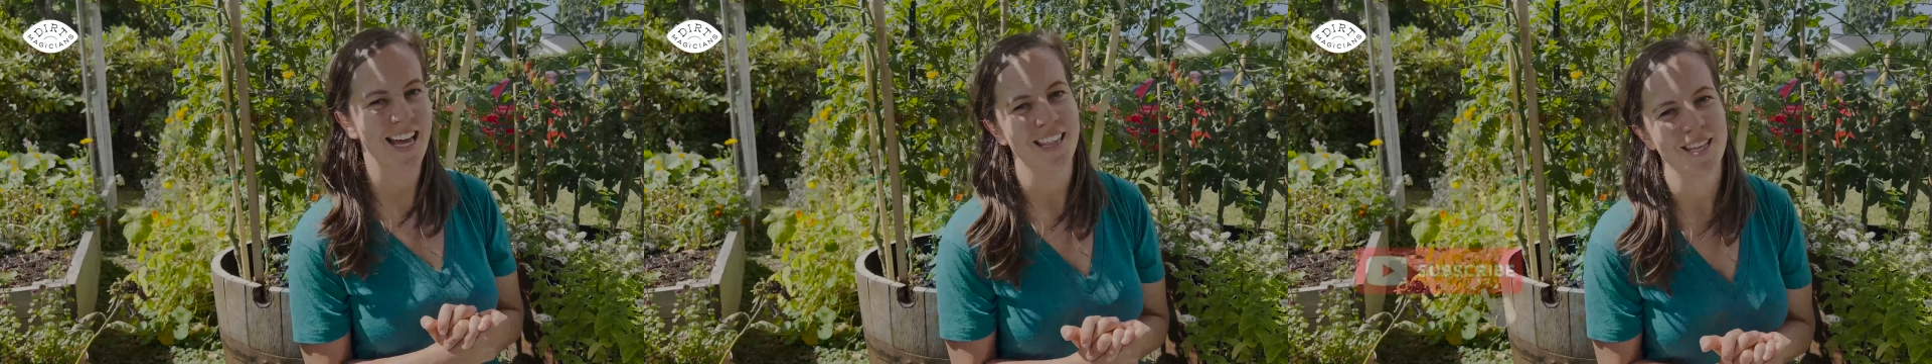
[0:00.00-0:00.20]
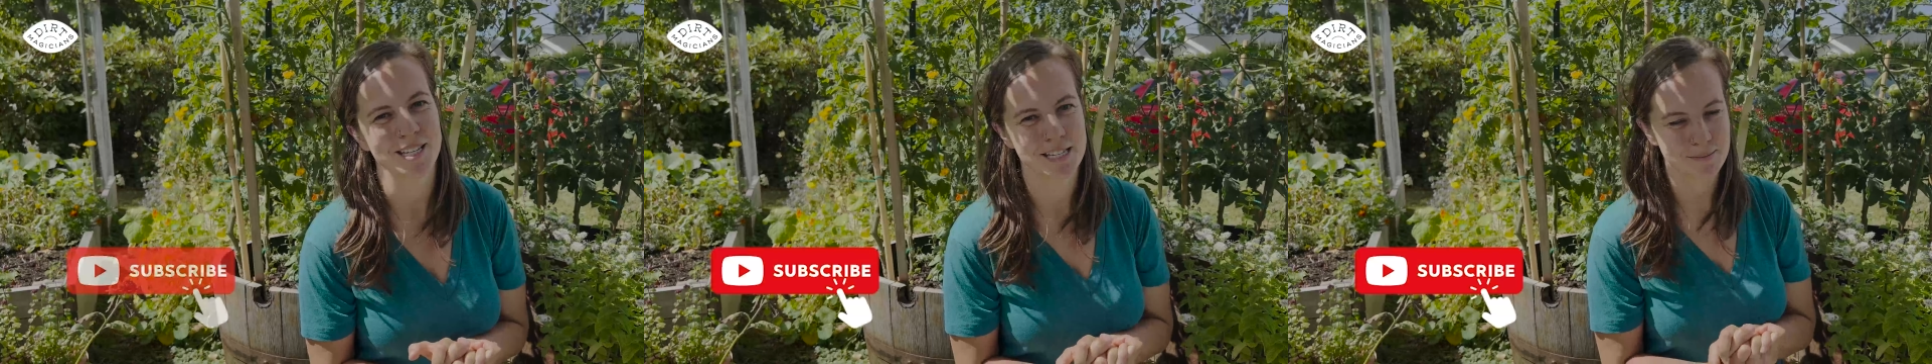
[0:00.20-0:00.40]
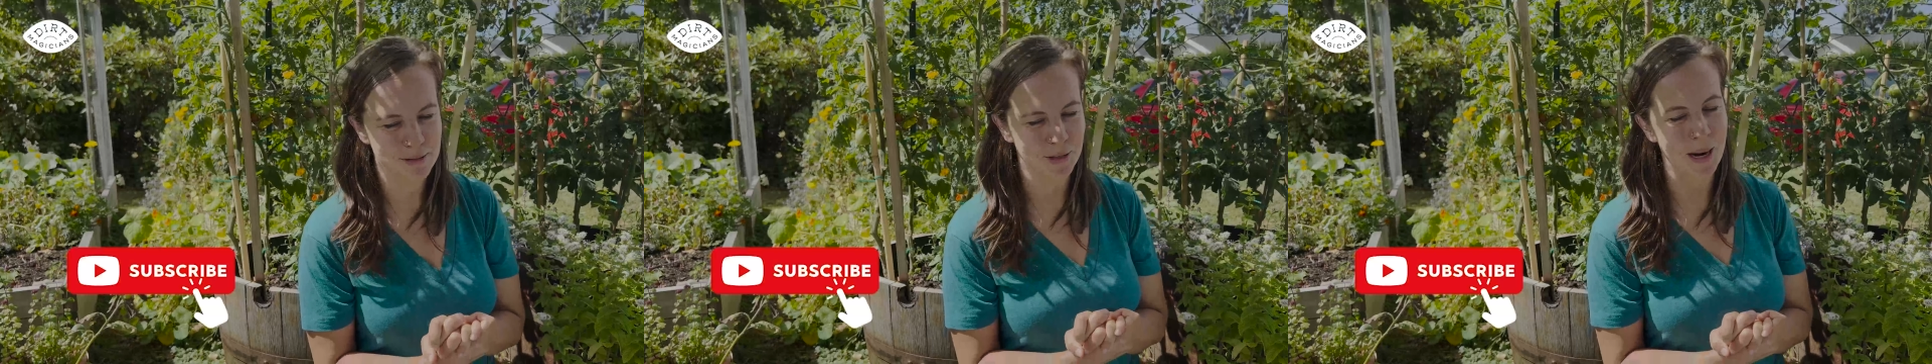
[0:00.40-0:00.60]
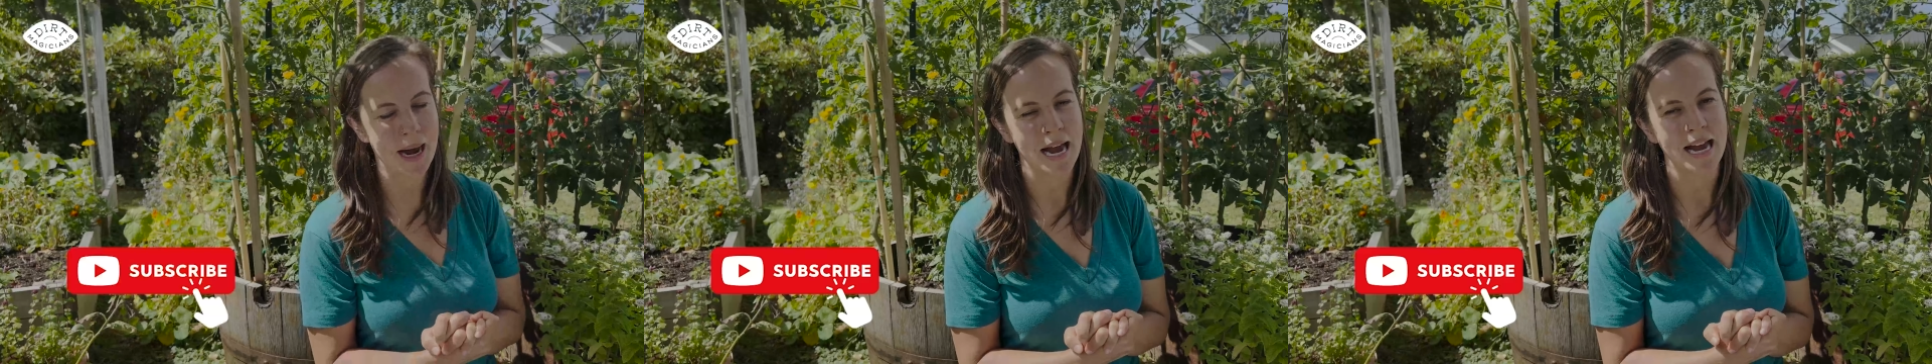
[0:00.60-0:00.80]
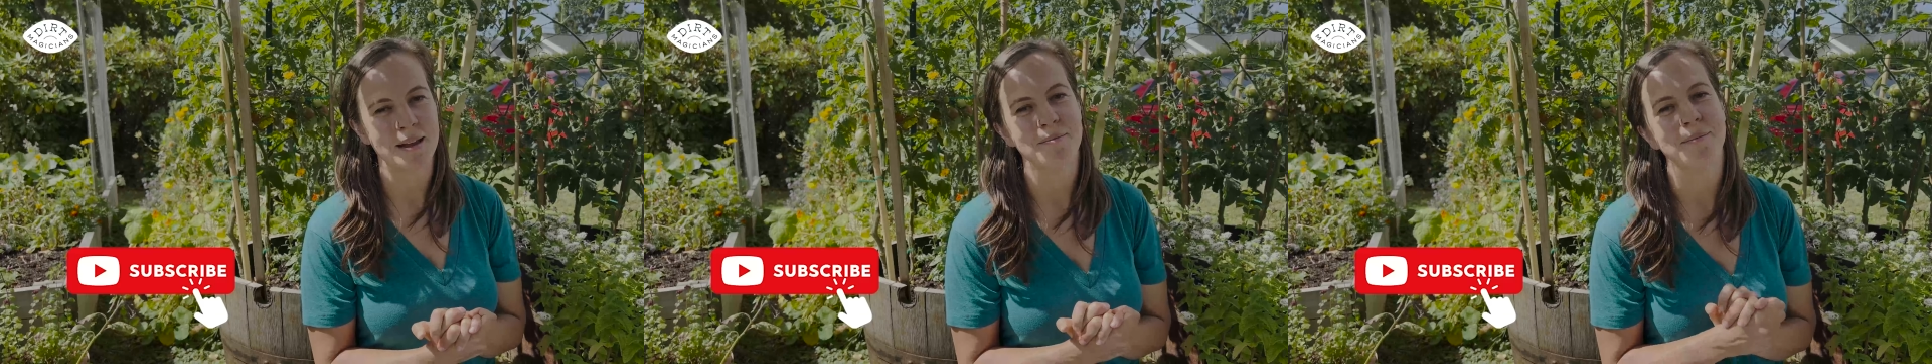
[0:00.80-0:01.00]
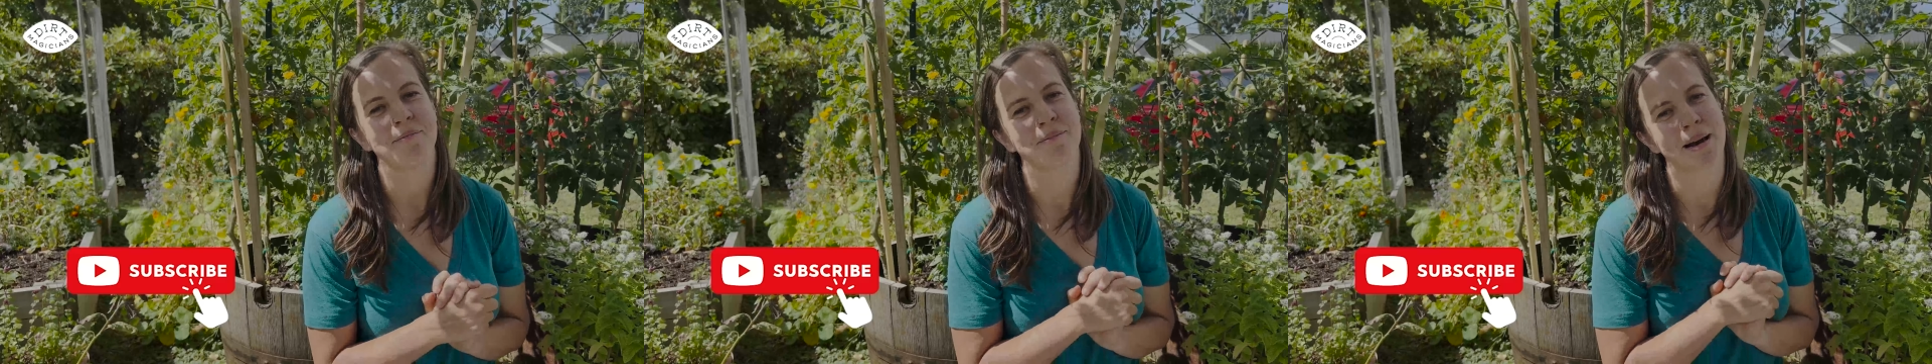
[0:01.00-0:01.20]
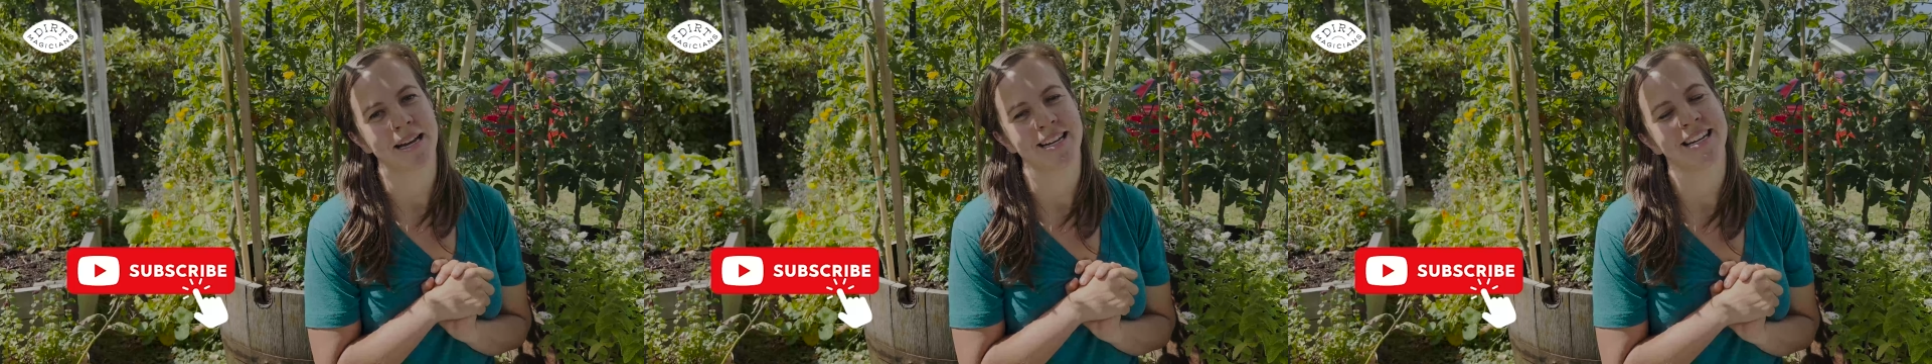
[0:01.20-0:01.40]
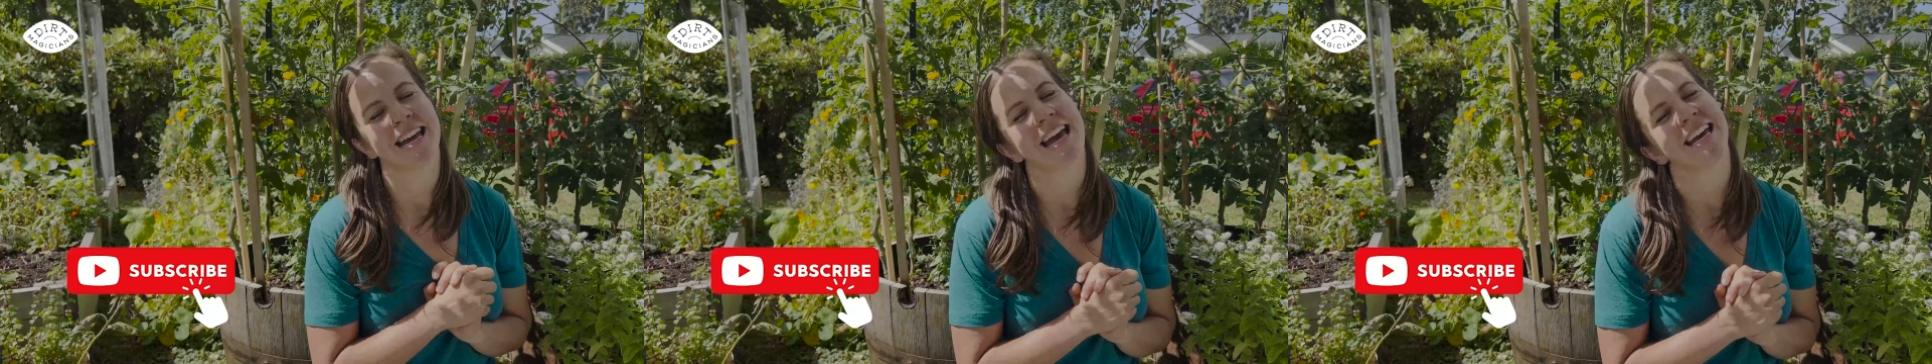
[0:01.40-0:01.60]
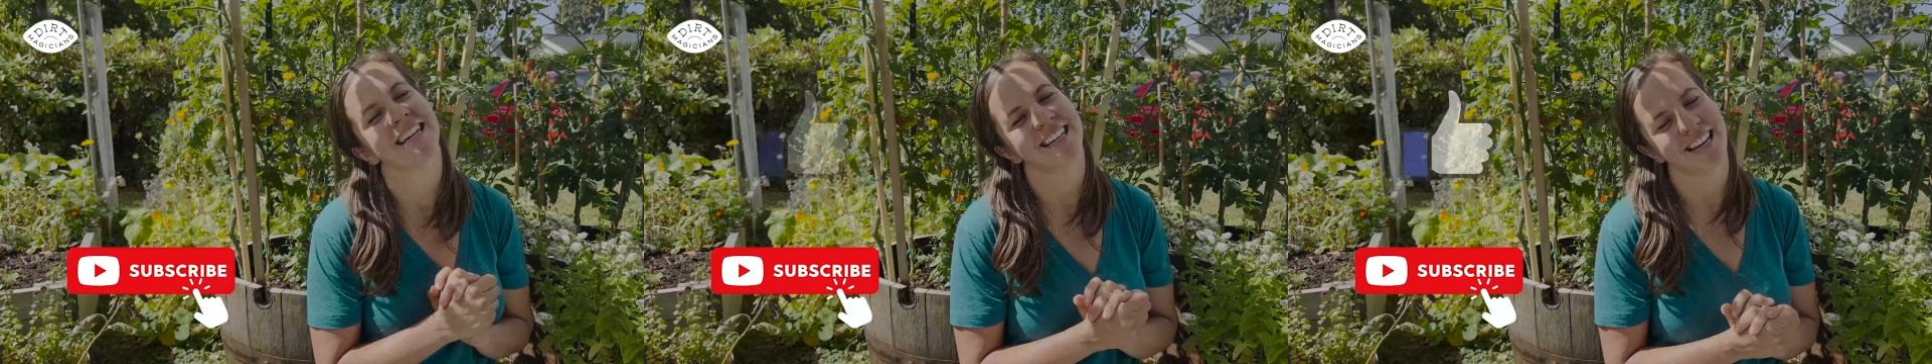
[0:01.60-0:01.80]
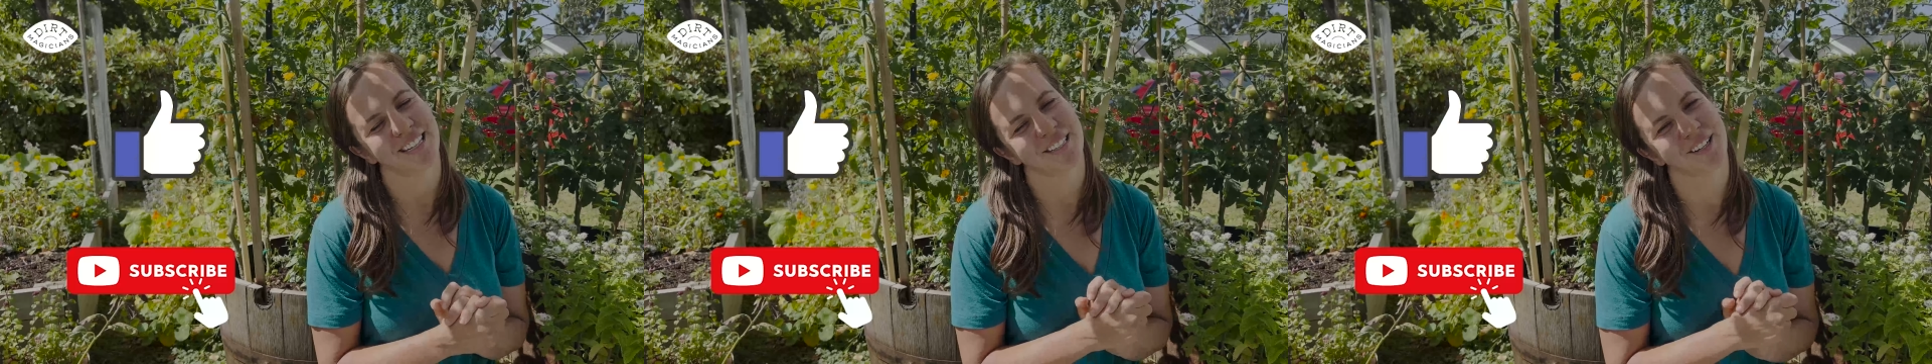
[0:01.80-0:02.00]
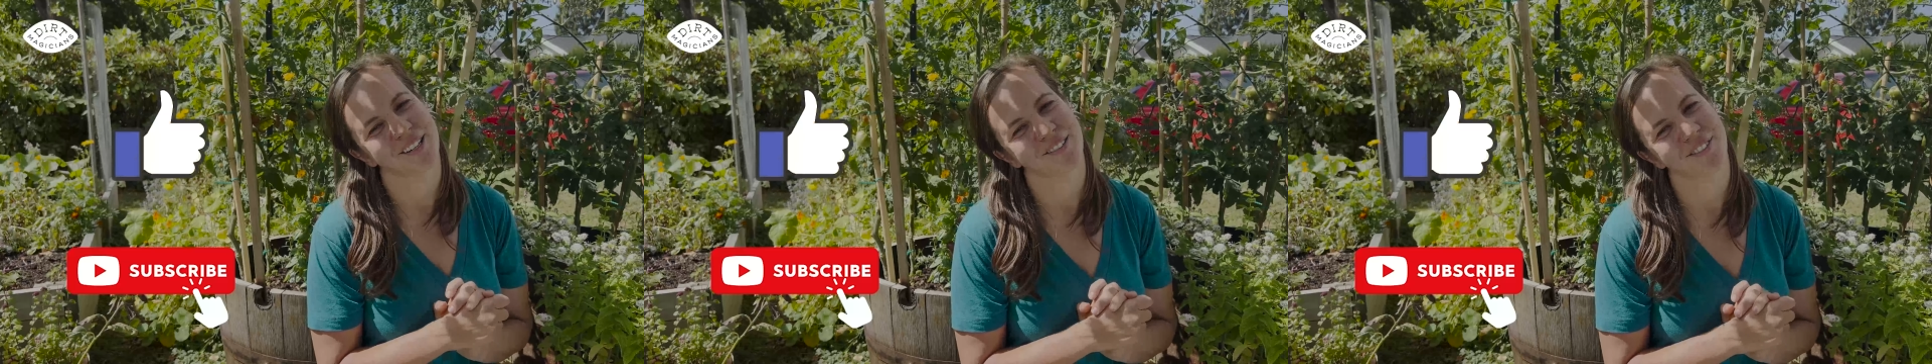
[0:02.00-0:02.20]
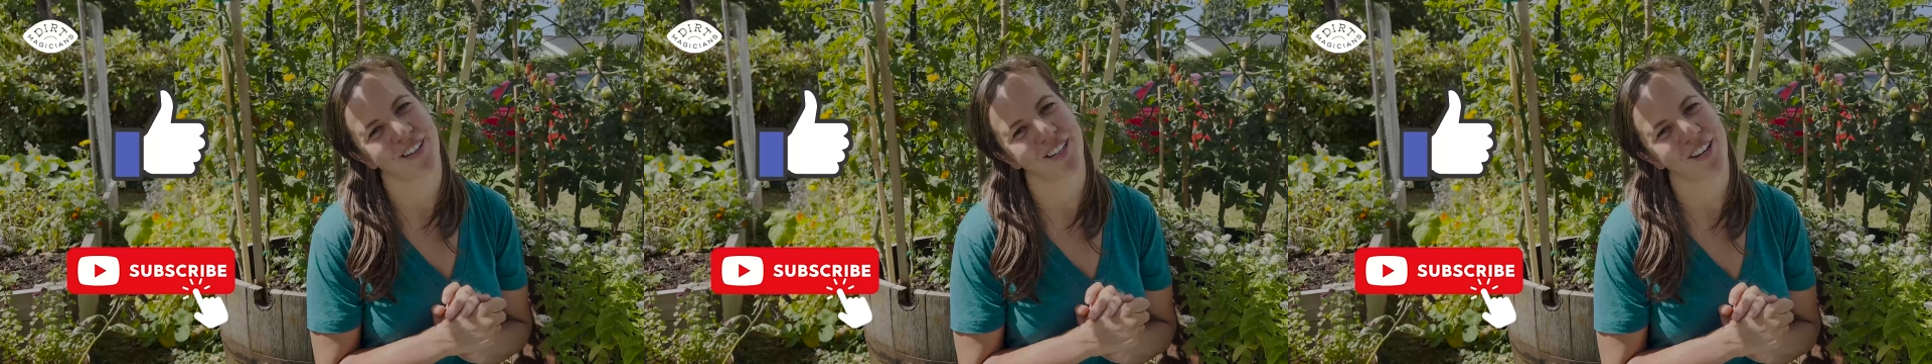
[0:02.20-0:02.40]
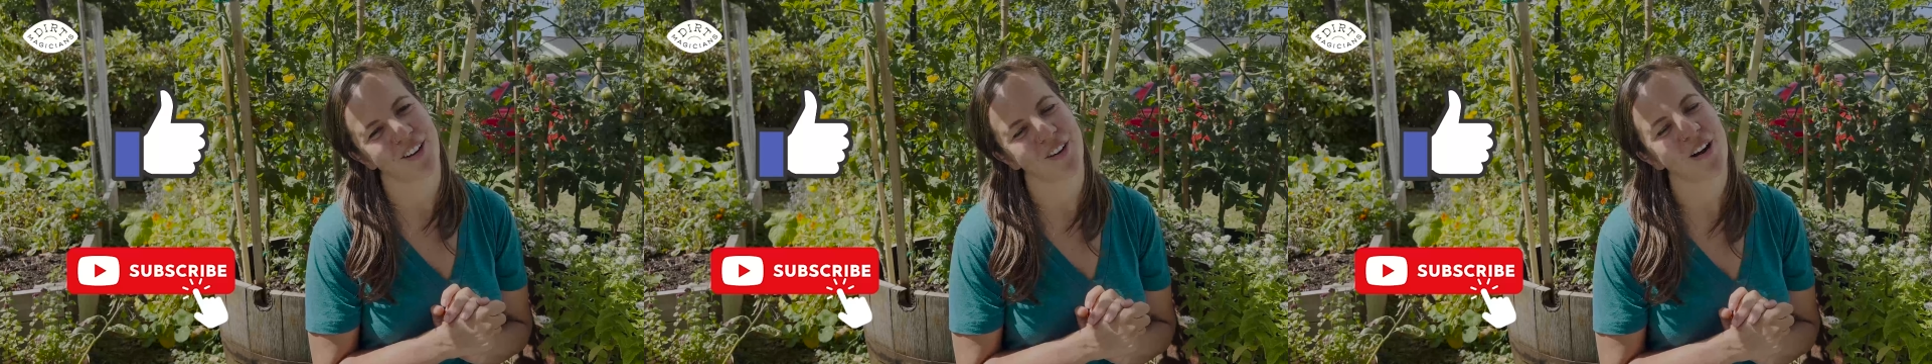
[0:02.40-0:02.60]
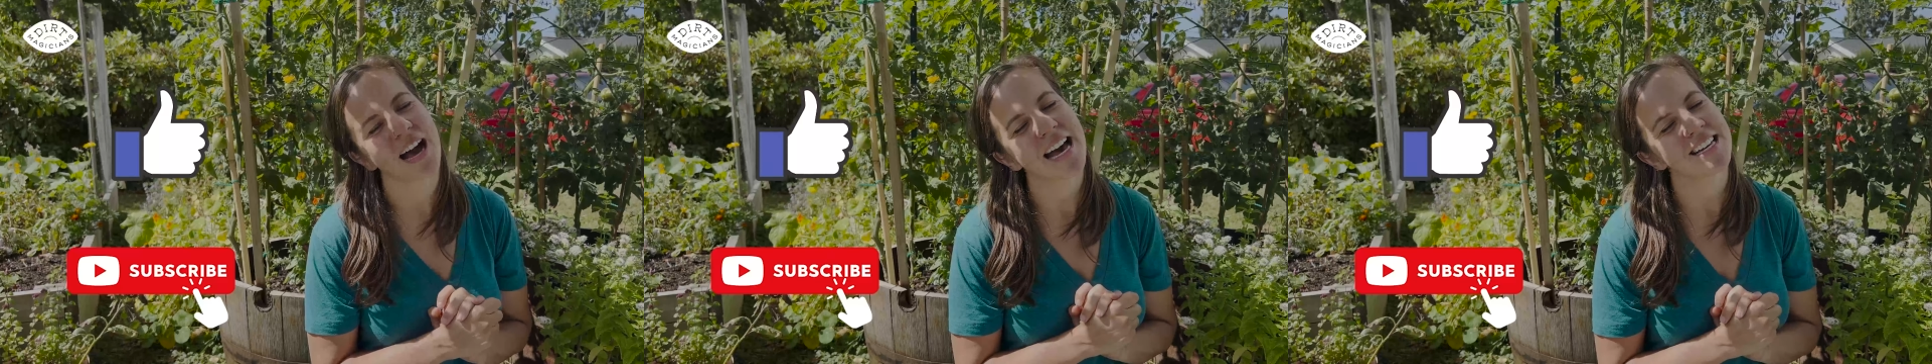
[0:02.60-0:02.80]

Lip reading: the subscribe button and like our video,